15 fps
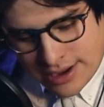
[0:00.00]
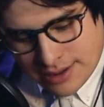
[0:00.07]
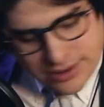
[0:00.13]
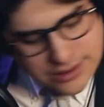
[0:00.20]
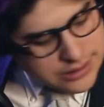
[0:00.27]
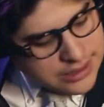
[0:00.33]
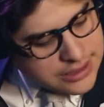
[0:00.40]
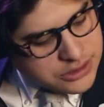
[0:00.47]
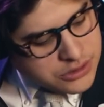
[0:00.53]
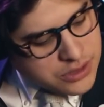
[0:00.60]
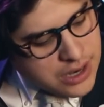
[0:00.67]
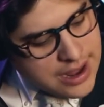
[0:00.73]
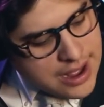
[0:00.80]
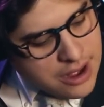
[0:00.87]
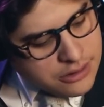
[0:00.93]
I'm gonna let it
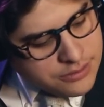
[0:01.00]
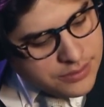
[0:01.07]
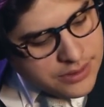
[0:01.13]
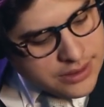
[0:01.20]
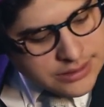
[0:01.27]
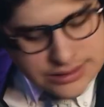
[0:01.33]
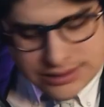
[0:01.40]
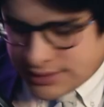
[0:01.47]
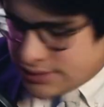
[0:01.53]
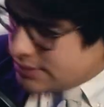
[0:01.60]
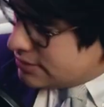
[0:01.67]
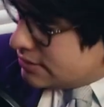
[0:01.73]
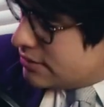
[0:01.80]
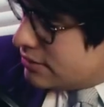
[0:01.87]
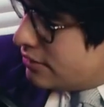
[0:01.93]
dry out
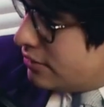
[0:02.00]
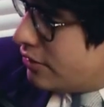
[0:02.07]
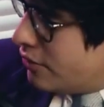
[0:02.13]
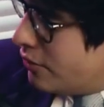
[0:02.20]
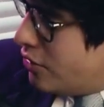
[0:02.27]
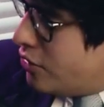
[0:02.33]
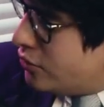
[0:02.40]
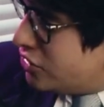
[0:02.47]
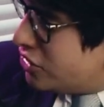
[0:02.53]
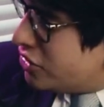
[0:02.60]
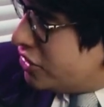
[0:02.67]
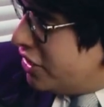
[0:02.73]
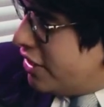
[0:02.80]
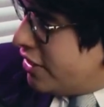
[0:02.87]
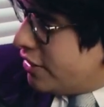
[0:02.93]
because, you know,
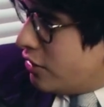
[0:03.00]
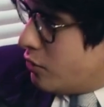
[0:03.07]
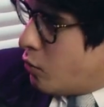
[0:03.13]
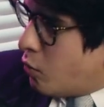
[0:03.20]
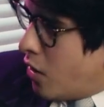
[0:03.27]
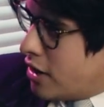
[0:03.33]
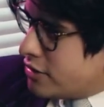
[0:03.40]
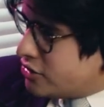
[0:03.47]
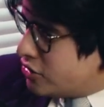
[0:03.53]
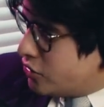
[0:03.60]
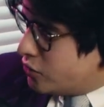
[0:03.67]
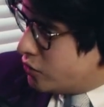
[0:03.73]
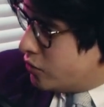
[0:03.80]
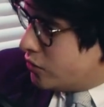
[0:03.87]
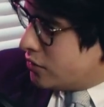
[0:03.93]
usually you want
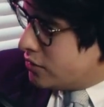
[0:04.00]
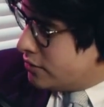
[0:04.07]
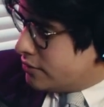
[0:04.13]
to.